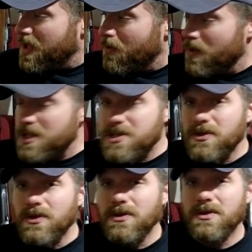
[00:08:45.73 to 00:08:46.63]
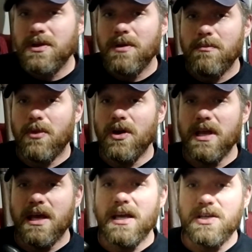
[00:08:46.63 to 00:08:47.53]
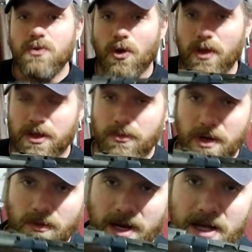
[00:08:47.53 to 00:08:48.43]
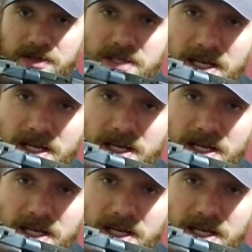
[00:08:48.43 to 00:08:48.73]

original Berthiers were only 3 rounds.